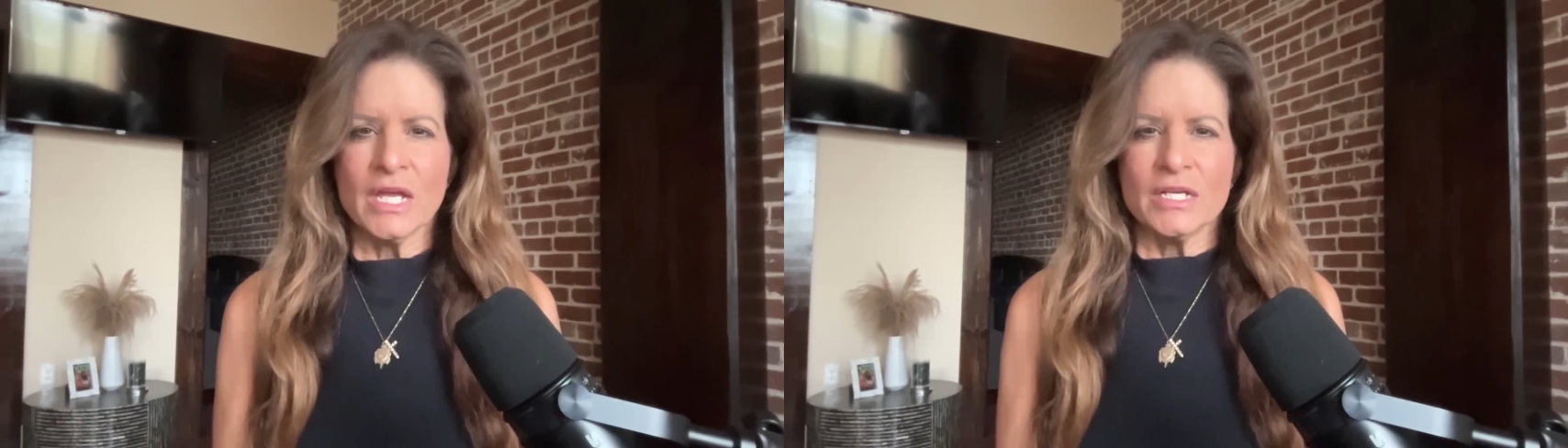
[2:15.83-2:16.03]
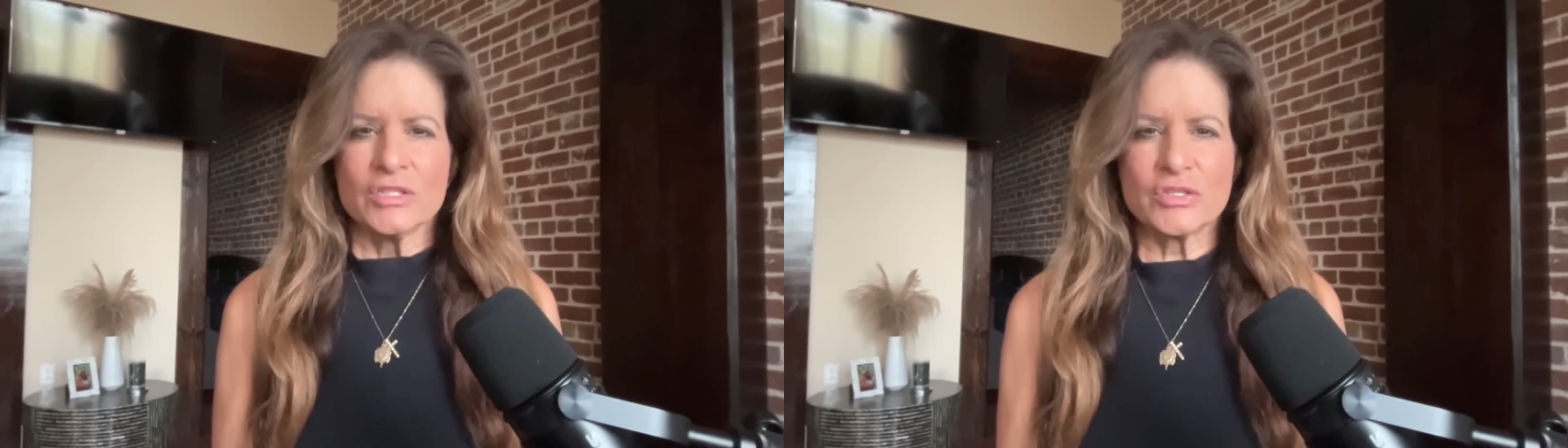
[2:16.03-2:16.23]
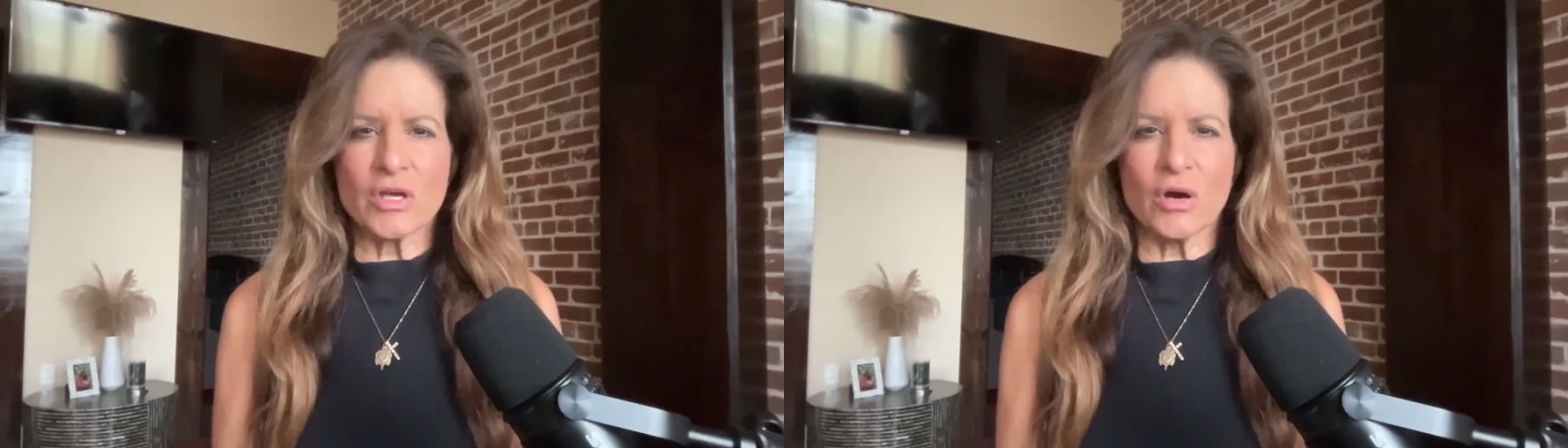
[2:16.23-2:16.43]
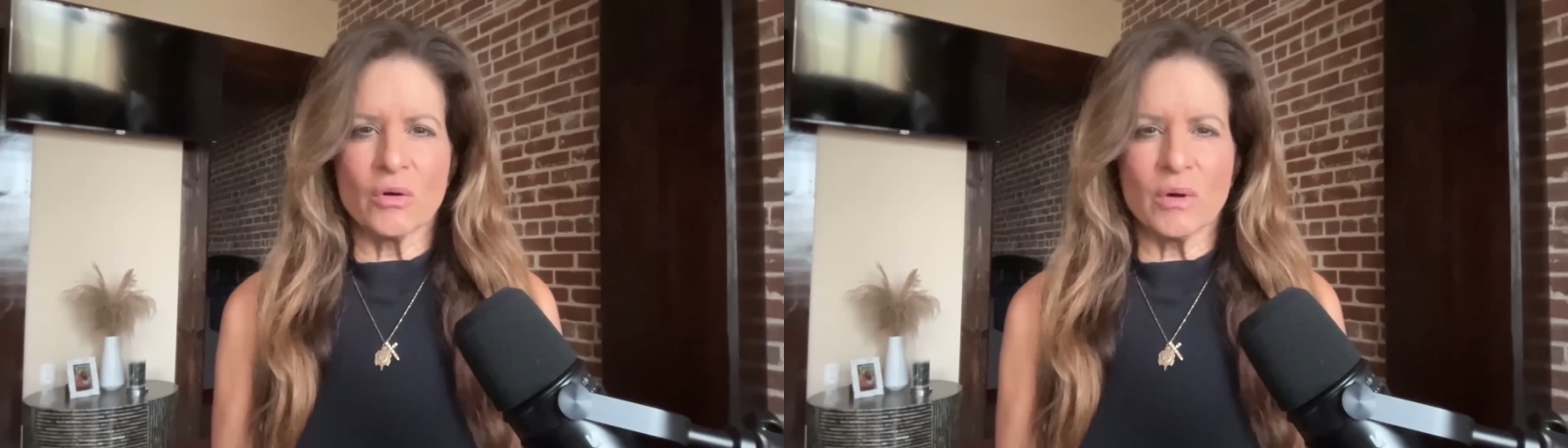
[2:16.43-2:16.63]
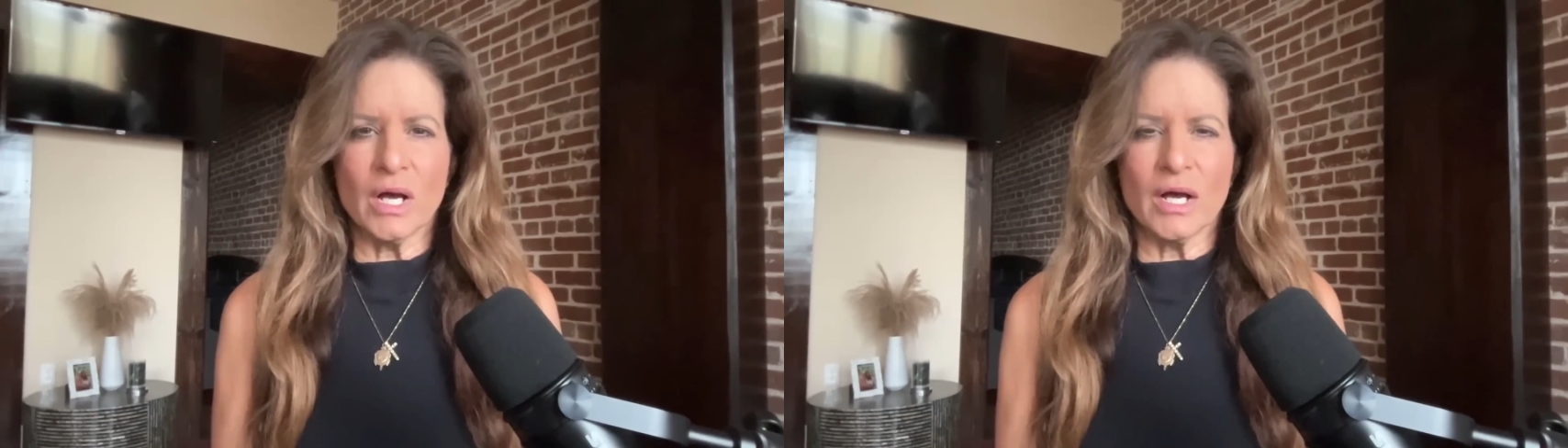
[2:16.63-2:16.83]

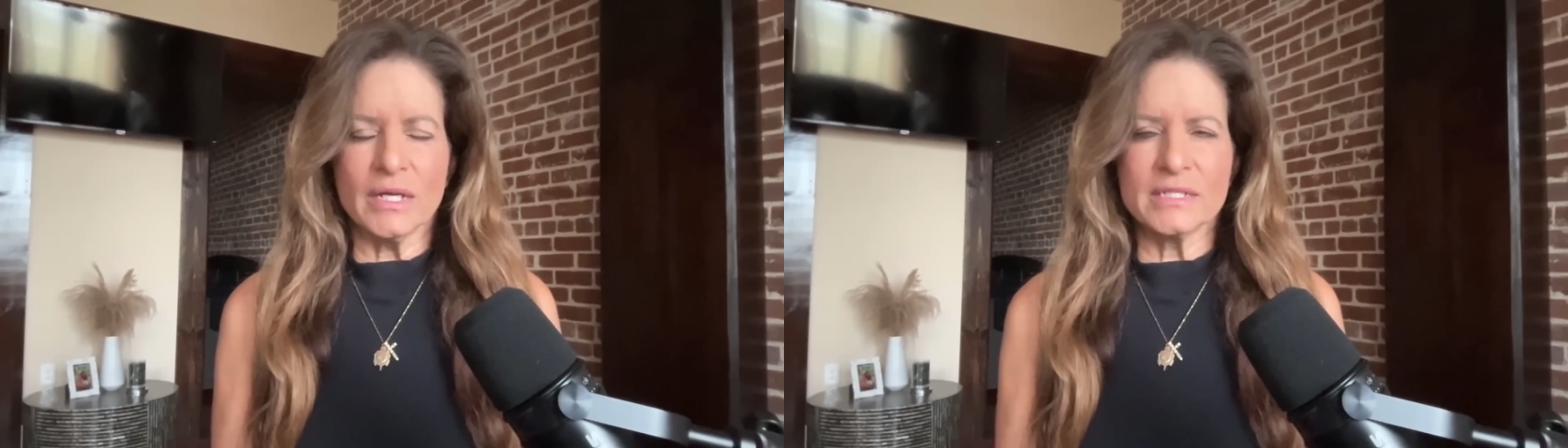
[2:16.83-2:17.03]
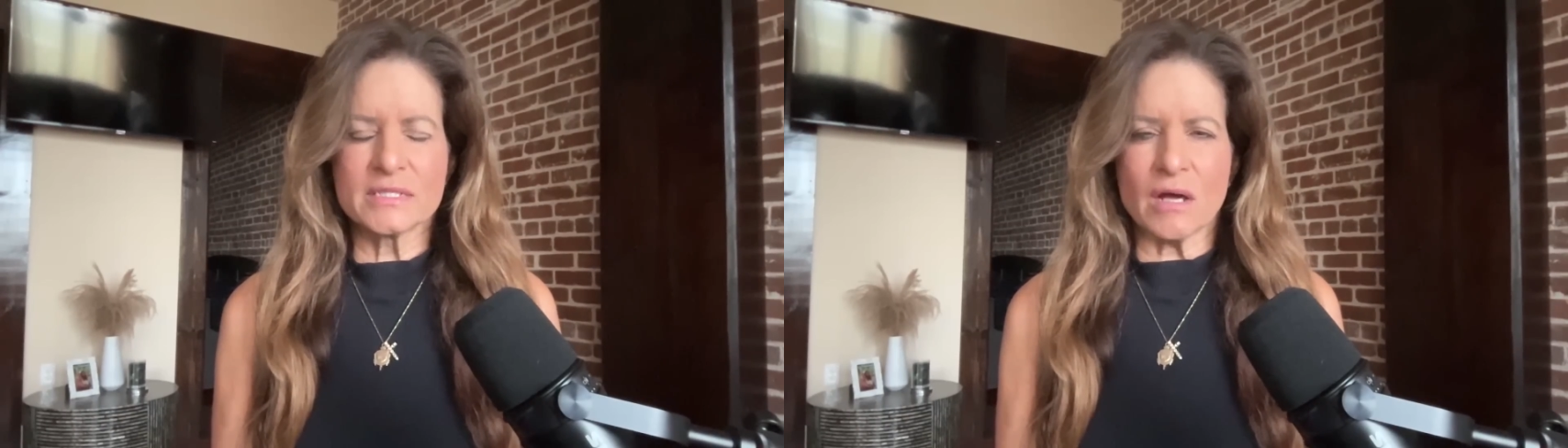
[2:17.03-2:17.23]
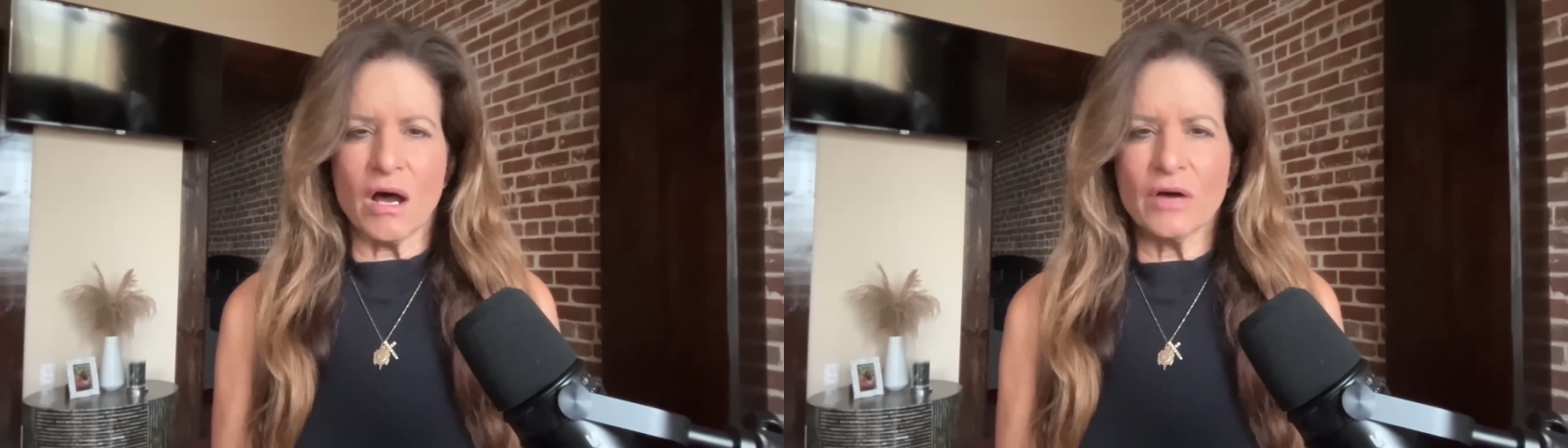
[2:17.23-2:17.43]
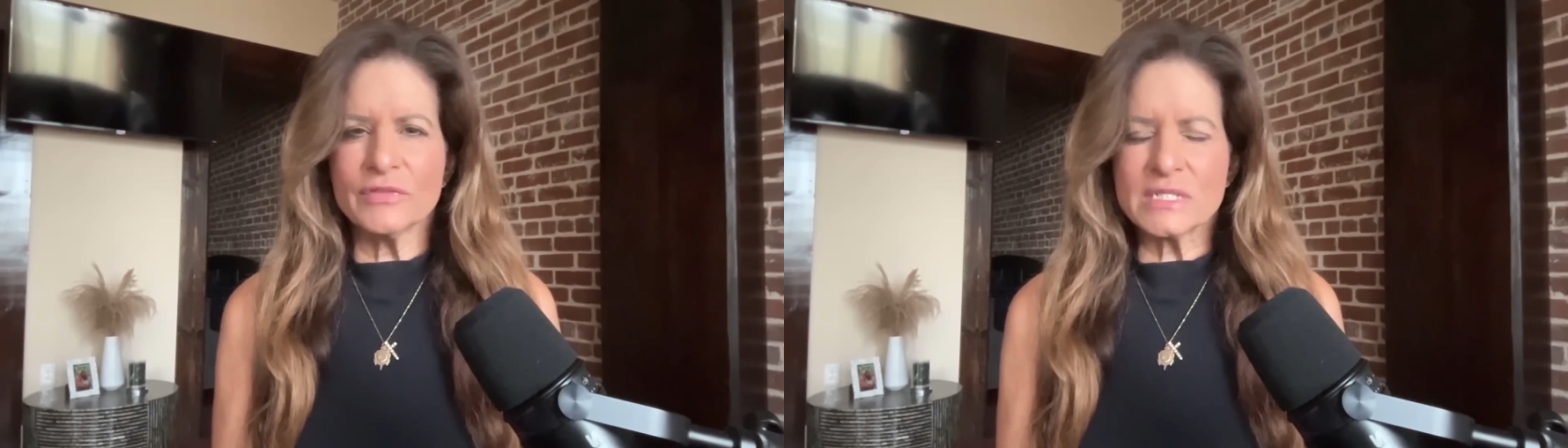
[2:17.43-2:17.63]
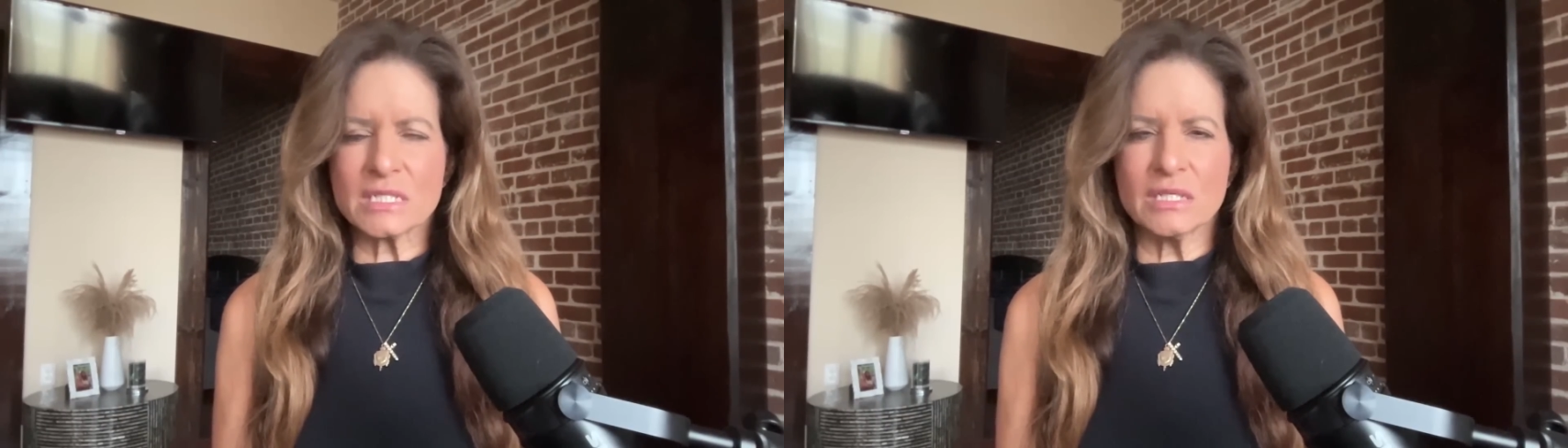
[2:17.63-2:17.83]
So it's
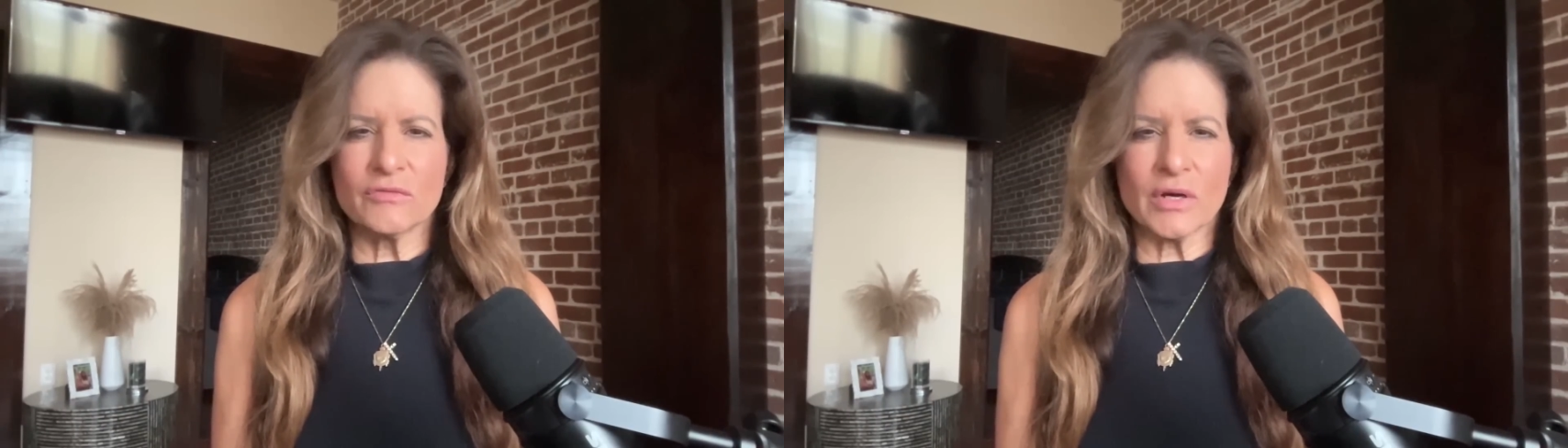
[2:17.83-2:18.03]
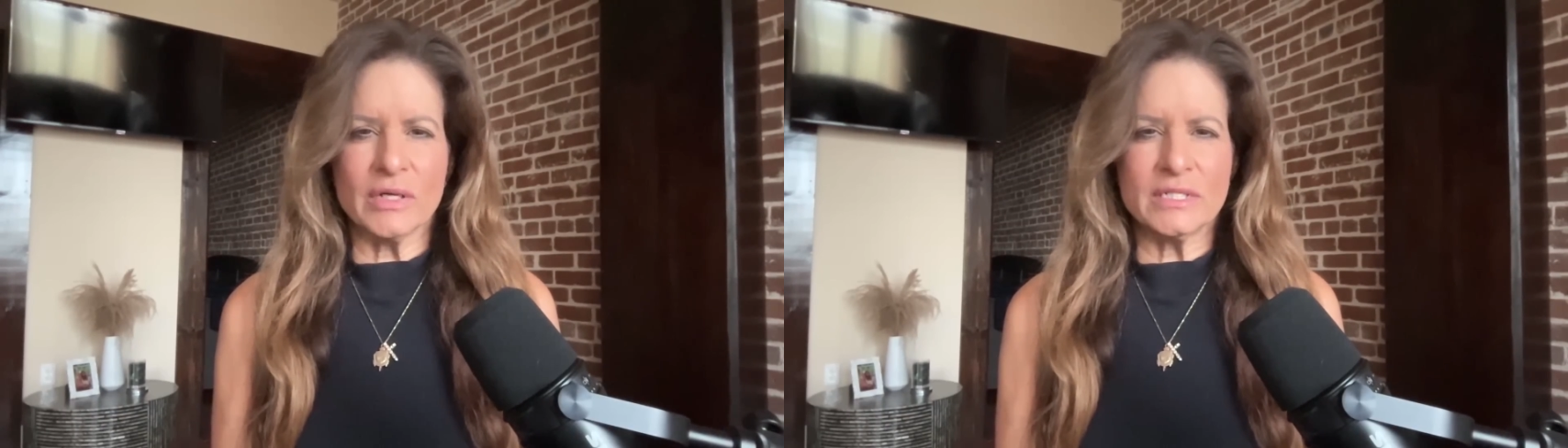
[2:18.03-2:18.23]
obviously very